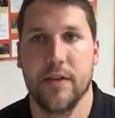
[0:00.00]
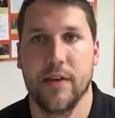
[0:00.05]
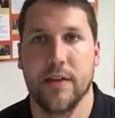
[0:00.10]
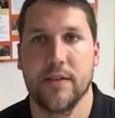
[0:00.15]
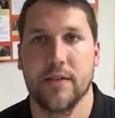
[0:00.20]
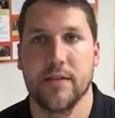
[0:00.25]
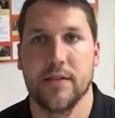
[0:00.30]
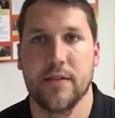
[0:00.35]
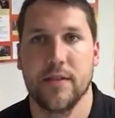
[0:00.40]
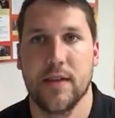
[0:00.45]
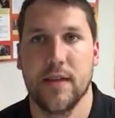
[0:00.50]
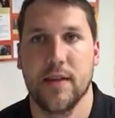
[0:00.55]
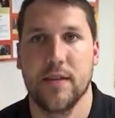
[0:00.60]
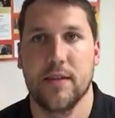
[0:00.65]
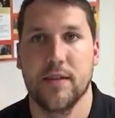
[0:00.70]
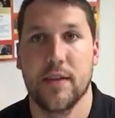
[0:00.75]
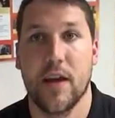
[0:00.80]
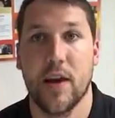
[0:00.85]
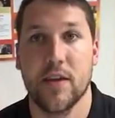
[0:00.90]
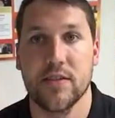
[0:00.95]
and, and
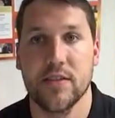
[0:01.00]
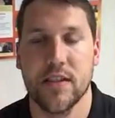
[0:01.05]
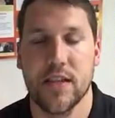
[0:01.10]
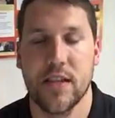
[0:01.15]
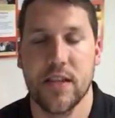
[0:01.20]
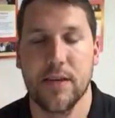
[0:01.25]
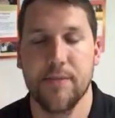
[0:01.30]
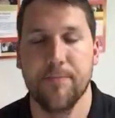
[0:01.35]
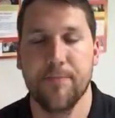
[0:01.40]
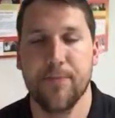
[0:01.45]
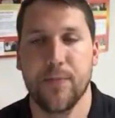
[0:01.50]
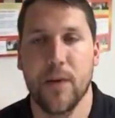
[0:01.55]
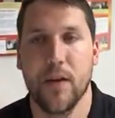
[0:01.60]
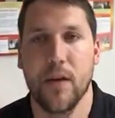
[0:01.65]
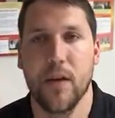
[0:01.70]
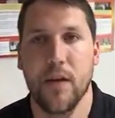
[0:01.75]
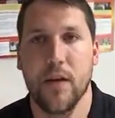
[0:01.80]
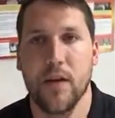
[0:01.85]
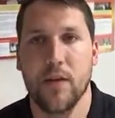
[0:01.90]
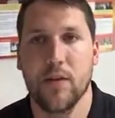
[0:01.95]
scarcity.
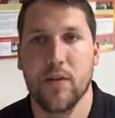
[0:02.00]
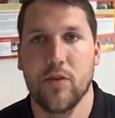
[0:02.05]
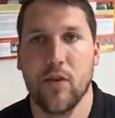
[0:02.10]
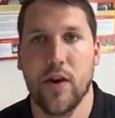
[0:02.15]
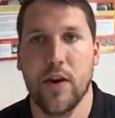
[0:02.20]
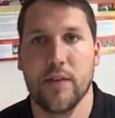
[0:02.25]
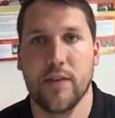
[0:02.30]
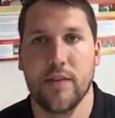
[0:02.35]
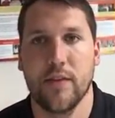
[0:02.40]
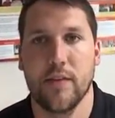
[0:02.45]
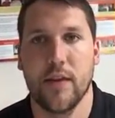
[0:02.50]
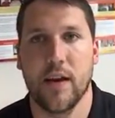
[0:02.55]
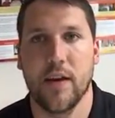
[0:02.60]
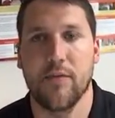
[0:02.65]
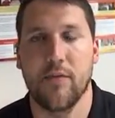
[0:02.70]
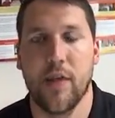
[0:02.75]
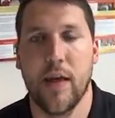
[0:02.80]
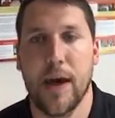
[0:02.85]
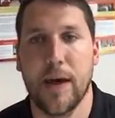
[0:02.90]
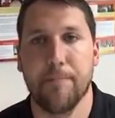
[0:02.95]
So join us this Sunday
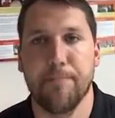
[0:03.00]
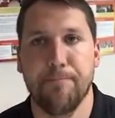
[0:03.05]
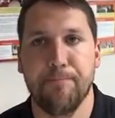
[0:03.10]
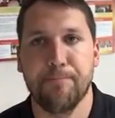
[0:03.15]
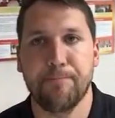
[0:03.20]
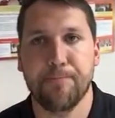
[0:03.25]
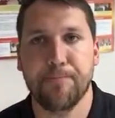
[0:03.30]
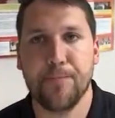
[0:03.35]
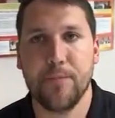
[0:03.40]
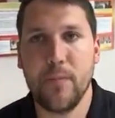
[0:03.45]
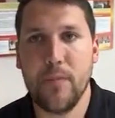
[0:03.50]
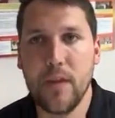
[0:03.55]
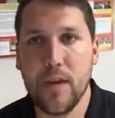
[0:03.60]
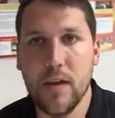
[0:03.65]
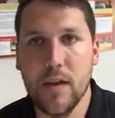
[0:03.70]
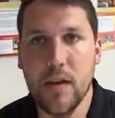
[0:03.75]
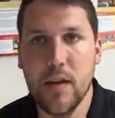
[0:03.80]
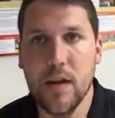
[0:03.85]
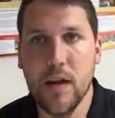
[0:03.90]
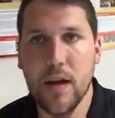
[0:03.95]
for that.
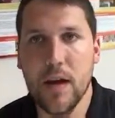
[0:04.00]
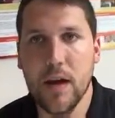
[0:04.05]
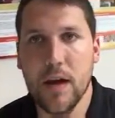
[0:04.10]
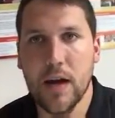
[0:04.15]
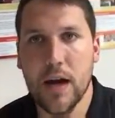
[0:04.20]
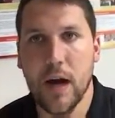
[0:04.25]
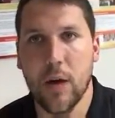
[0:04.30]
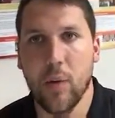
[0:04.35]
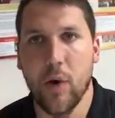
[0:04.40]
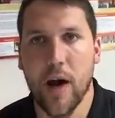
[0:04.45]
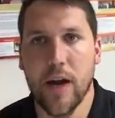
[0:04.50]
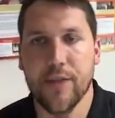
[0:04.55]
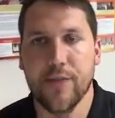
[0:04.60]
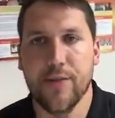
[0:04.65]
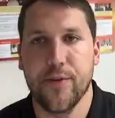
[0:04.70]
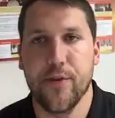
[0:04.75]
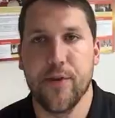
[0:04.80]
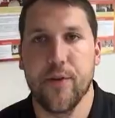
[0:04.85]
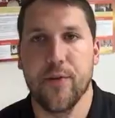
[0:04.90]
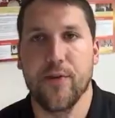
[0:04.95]
I want
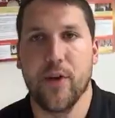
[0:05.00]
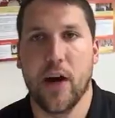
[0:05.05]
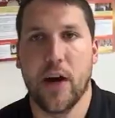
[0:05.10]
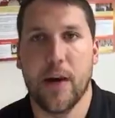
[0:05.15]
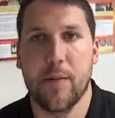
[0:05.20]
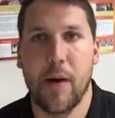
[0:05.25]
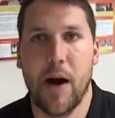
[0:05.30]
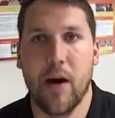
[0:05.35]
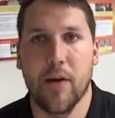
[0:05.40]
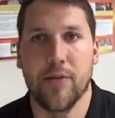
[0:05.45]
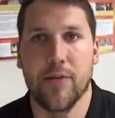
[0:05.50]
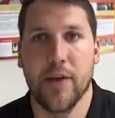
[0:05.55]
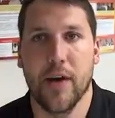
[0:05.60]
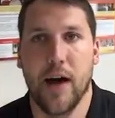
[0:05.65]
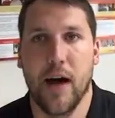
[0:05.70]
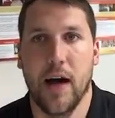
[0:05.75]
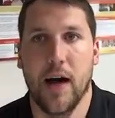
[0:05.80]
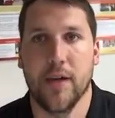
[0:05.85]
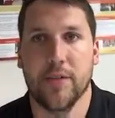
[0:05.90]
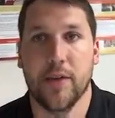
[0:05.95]
to talk about
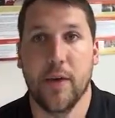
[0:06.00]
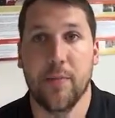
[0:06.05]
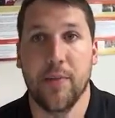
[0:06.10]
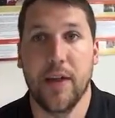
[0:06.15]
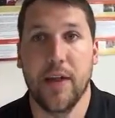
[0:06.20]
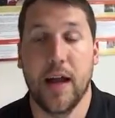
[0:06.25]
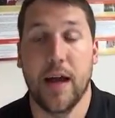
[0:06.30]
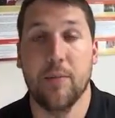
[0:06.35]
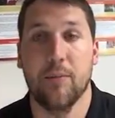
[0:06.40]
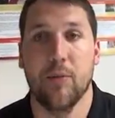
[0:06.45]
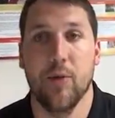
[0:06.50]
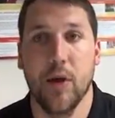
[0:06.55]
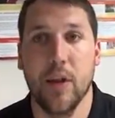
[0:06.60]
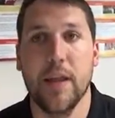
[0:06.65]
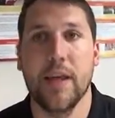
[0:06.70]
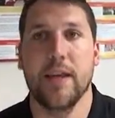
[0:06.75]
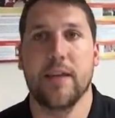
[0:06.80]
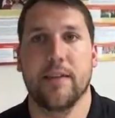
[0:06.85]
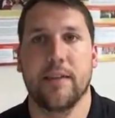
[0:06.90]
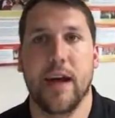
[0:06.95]
uh, something I'm
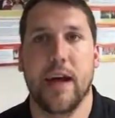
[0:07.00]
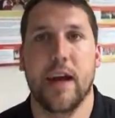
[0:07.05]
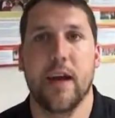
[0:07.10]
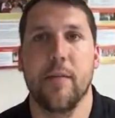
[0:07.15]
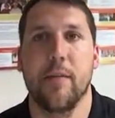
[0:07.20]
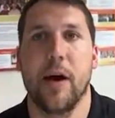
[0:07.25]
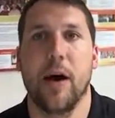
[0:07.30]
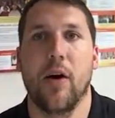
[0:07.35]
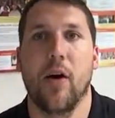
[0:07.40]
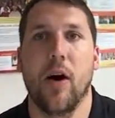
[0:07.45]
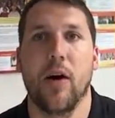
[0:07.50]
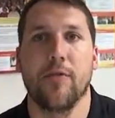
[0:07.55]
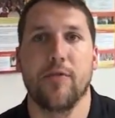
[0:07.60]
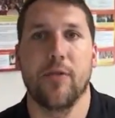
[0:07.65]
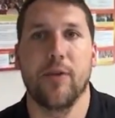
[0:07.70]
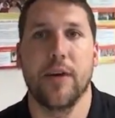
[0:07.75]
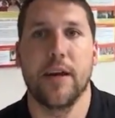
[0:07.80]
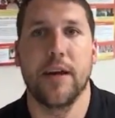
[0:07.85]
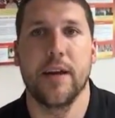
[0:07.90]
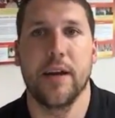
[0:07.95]
really excited about
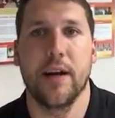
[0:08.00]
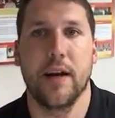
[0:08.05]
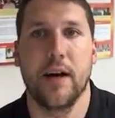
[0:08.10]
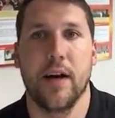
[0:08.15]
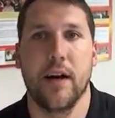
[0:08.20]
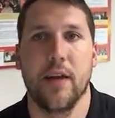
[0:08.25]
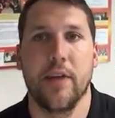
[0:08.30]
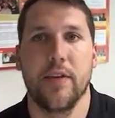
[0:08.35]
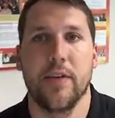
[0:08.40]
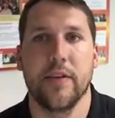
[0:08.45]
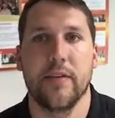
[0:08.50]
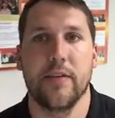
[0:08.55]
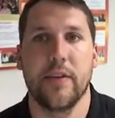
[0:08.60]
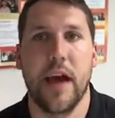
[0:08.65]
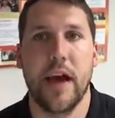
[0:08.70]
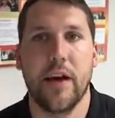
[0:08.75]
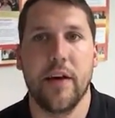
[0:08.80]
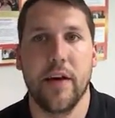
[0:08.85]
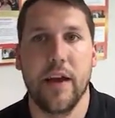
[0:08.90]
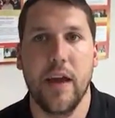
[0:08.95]
offering uh, this
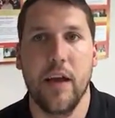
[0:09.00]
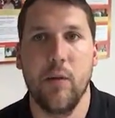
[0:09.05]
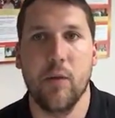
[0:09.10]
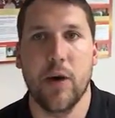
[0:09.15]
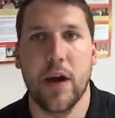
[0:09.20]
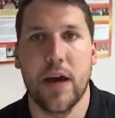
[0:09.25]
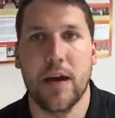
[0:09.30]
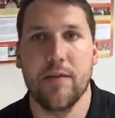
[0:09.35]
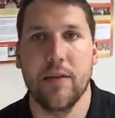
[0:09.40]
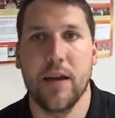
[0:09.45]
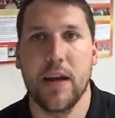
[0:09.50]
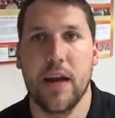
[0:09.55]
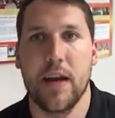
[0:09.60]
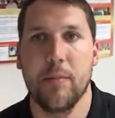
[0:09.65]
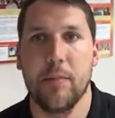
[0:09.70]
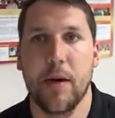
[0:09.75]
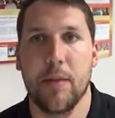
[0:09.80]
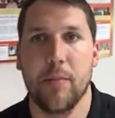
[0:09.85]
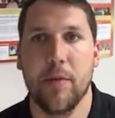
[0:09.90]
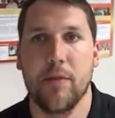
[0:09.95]
Saturday. We're having a
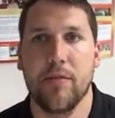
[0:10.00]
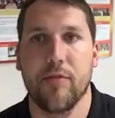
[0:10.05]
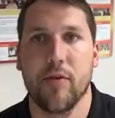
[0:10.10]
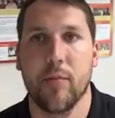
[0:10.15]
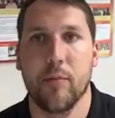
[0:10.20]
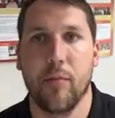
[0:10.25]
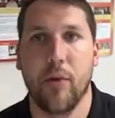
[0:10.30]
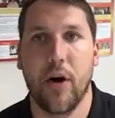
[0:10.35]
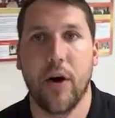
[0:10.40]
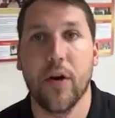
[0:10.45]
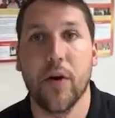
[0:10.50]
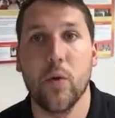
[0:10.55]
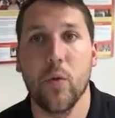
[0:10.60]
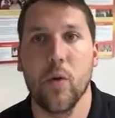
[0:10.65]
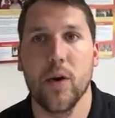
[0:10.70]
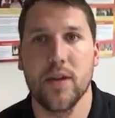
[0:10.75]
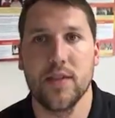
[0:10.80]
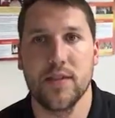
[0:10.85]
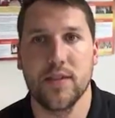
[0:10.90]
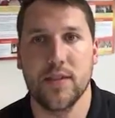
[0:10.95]
member from Prairie
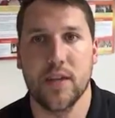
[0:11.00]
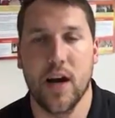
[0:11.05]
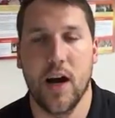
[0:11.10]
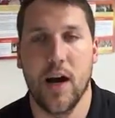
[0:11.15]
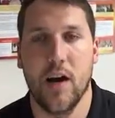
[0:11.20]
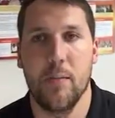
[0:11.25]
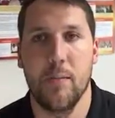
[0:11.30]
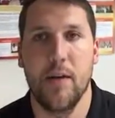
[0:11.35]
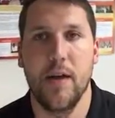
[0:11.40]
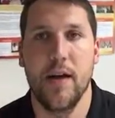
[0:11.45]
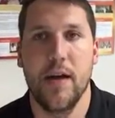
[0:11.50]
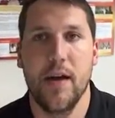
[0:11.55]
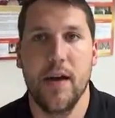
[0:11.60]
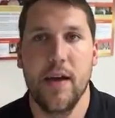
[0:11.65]
Woods come